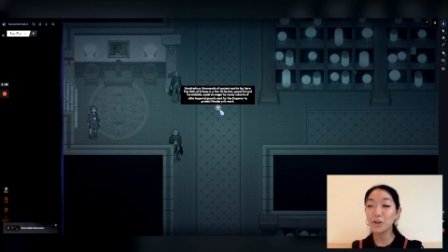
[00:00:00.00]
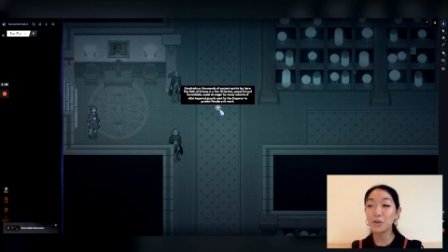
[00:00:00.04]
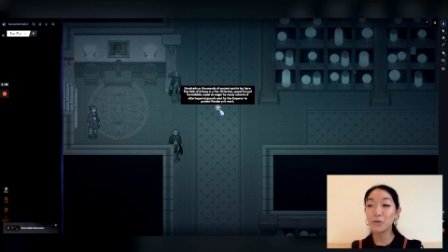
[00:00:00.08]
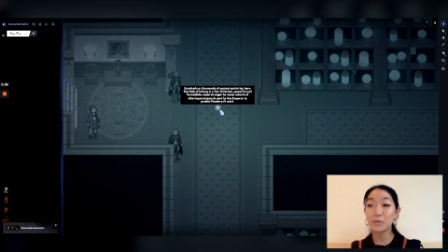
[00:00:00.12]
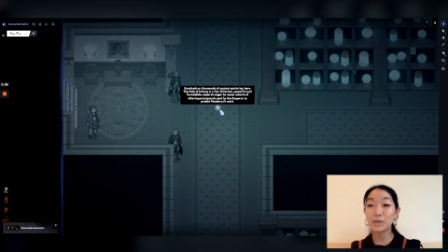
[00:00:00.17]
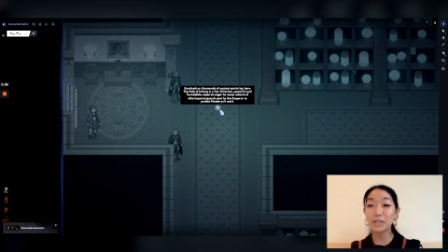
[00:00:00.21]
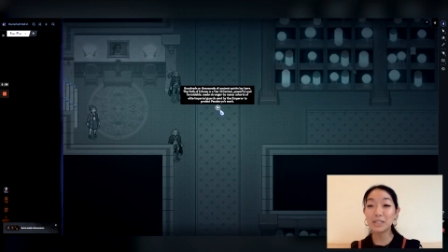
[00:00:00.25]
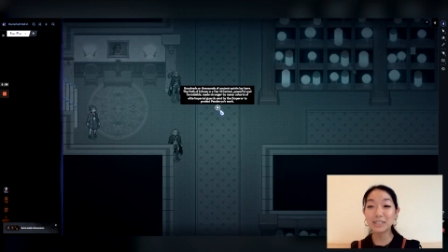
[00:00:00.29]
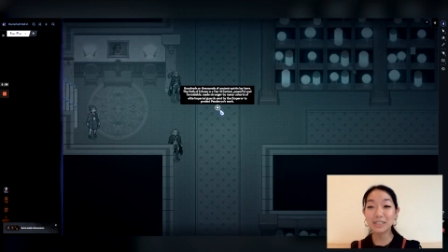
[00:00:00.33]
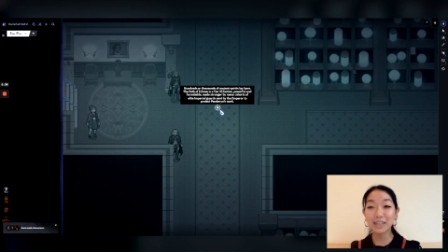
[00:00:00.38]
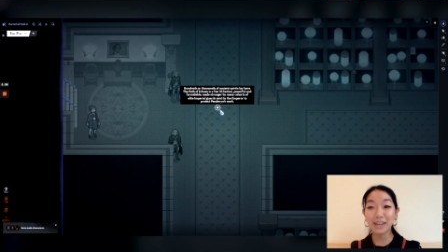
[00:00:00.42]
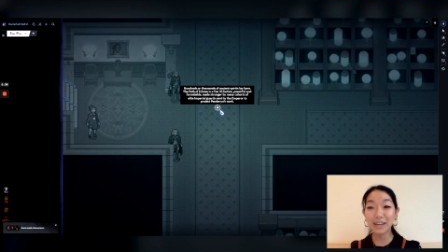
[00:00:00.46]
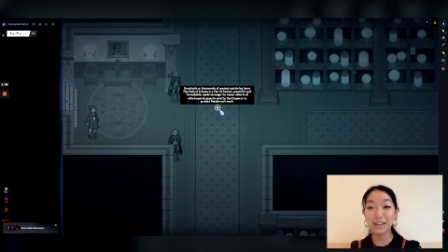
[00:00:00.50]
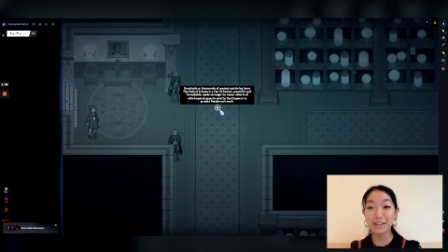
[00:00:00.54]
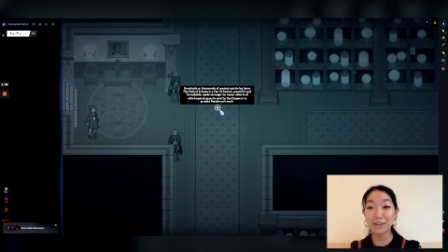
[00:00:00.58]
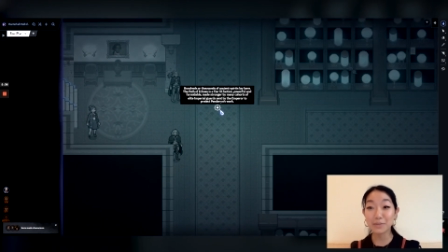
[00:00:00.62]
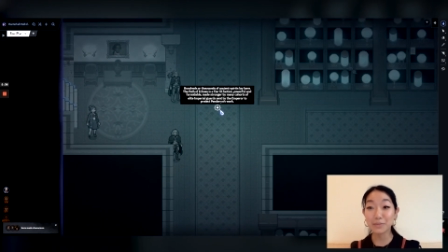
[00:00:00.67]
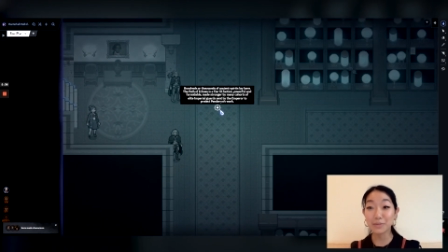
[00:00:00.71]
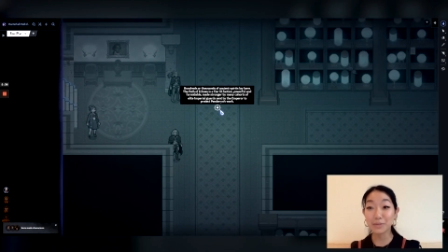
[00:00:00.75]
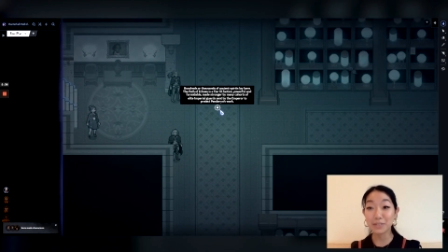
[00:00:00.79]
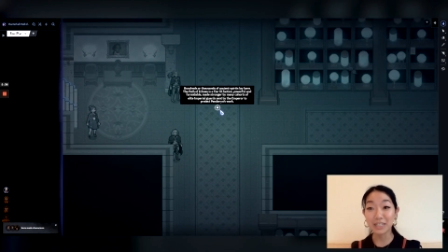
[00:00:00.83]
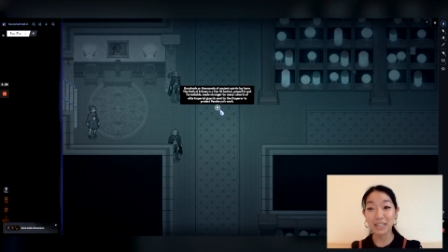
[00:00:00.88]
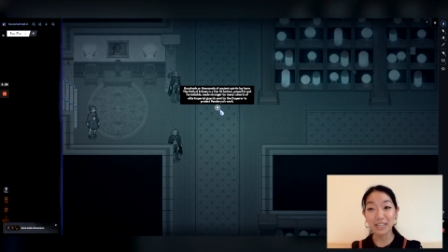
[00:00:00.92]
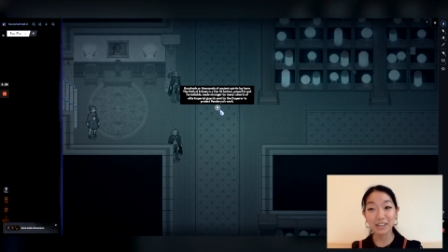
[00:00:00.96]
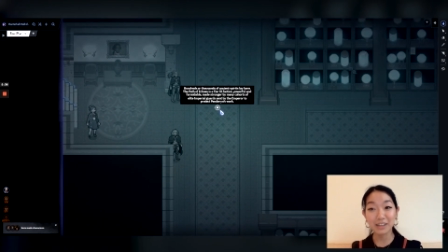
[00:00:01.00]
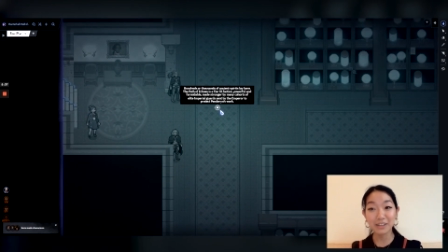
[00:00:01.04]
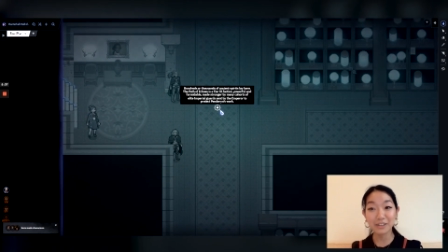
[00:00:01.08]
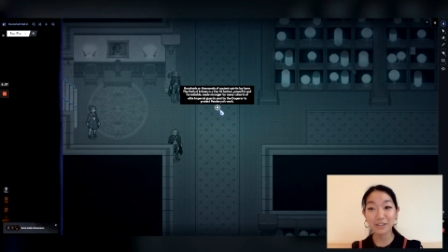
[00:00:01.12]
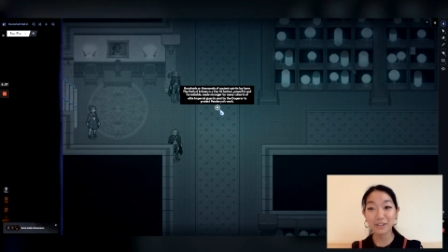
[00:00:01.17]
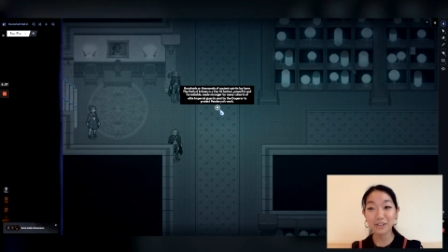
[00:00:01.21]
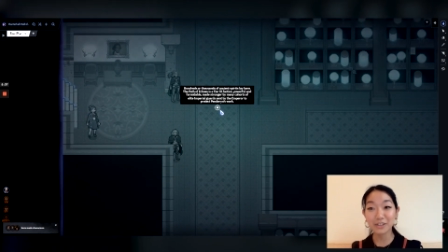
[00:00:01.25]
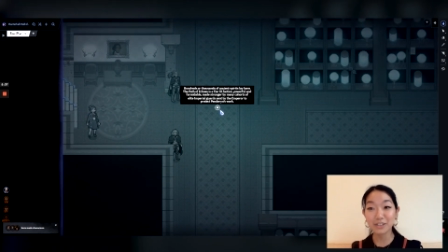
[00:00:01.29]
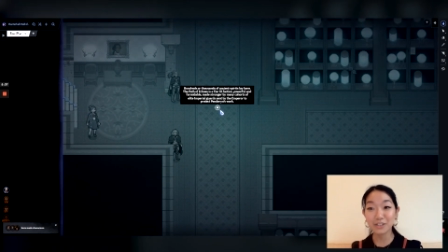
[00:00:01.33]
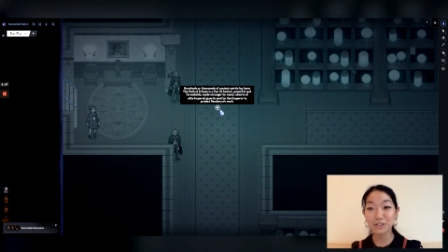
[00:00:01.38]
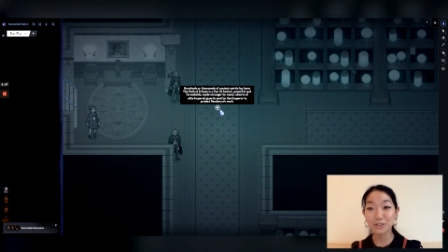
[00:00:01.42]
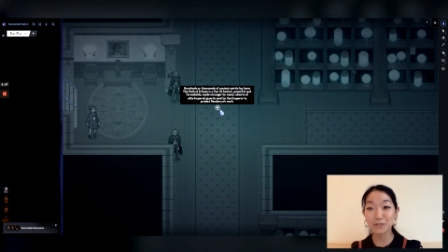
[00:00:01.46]
we designed in
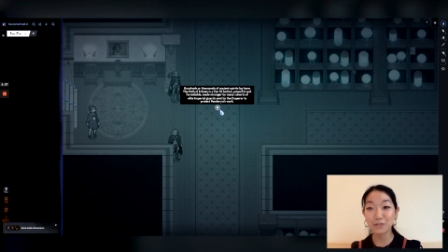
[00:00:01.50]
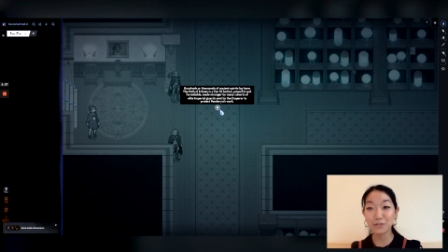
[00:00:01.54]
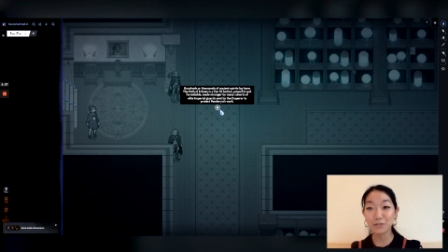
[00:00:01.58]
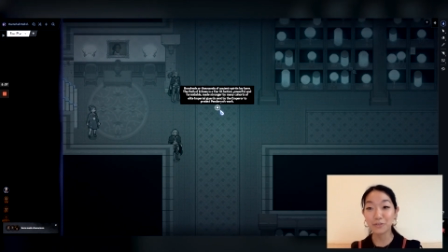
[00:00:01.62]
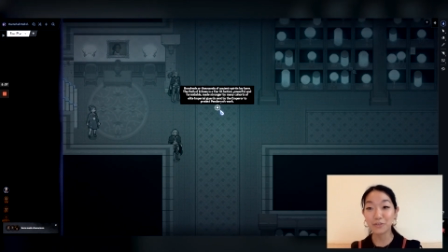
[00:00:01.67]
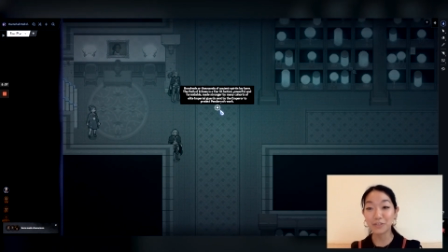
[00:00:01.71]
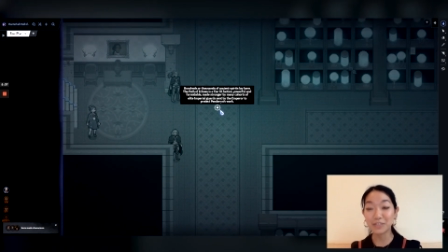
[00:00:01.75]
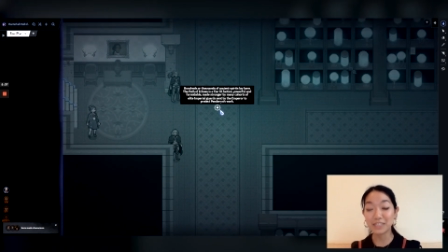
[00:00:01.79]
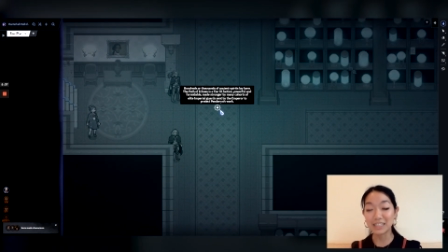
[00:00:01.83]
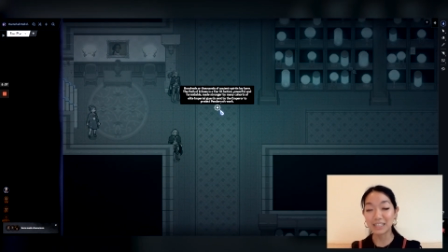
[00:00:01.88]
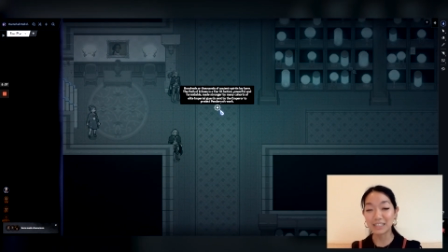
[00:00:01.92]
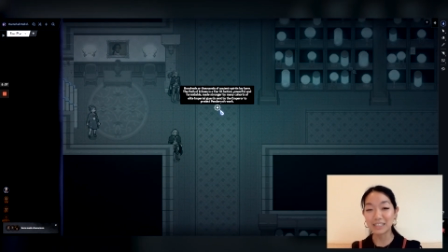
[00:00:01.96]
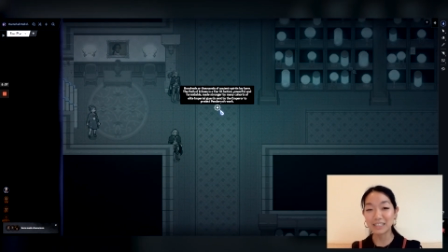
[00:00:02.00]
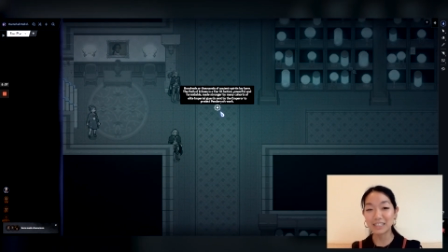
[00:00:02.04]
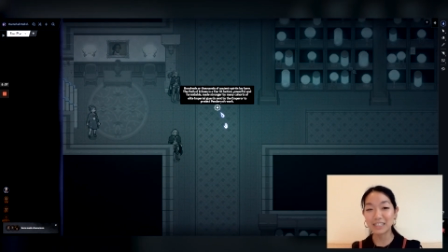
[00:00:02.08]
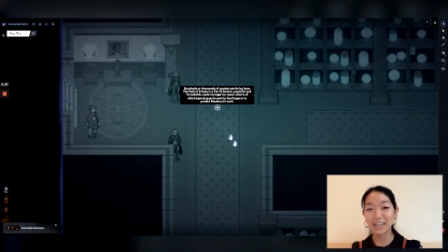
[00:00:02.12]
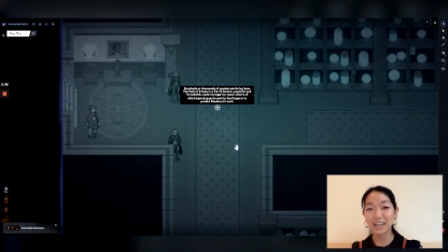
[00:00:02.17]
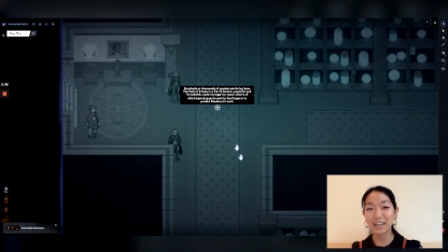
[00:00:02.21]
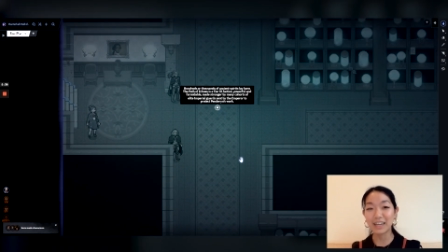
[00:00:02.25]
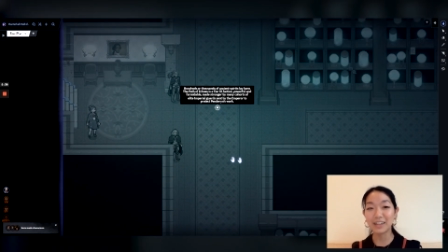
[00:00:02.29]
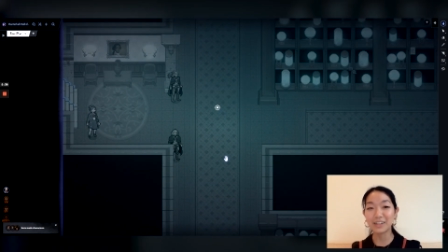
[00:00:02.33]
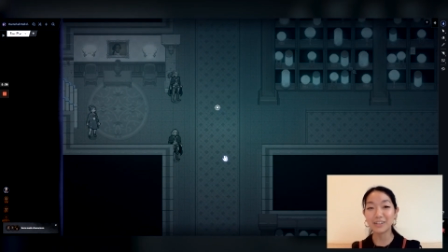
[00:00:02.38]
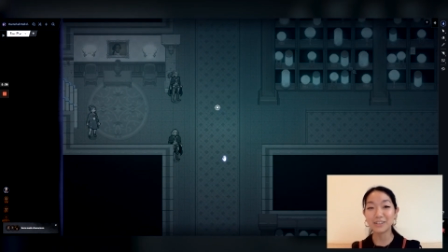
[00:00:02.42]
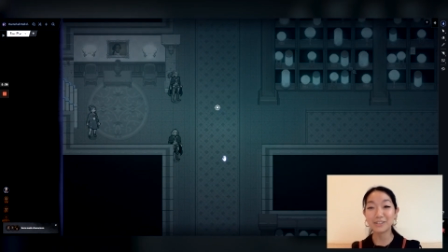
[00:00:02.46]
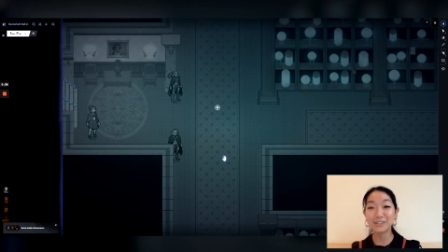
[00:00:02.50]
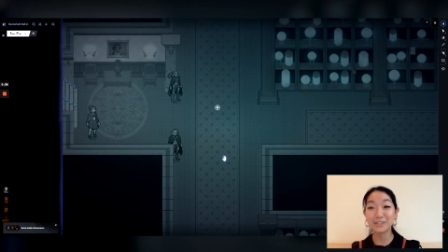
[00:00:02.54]
particular to facilitate